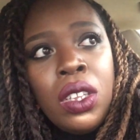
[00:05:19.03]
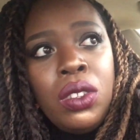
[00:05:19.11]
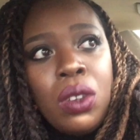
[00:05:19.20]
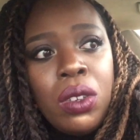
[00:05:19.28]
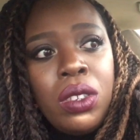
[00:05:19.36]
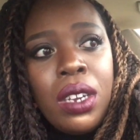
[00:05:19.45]

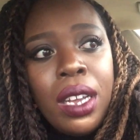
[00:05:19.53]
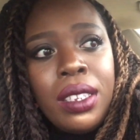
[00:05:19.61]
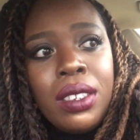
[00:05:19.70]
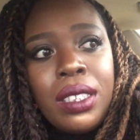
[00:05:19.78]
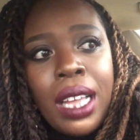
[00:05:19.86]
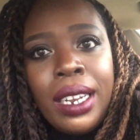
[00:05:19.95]
don't you
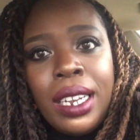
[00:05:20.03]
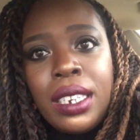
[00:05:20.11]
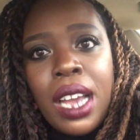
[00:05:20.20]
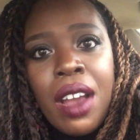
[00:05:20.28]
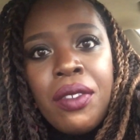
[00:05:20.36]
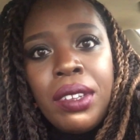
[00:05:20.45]
understand
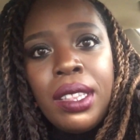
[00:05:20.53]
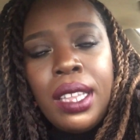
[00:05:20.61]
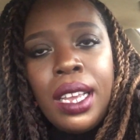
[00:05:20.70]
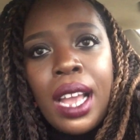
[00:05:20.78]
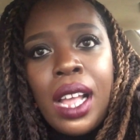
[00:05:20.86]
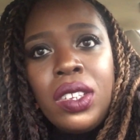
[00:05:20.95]
that
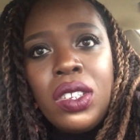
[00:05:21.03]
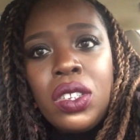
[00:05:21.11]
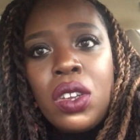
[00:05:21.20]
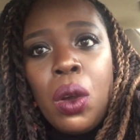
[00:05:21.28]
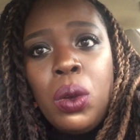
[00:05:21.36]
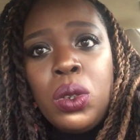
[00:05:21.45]
everything else
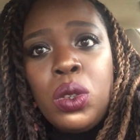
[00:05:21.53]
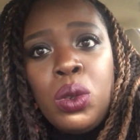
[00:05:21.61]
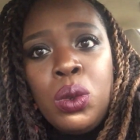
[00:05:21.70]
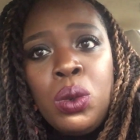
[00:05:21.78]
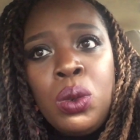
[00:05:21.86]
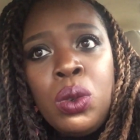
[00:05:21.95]
is going
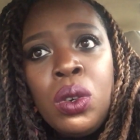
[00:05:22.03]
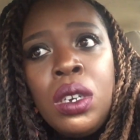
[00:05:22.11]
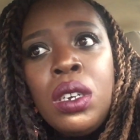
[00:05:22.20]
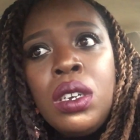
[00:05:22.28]
to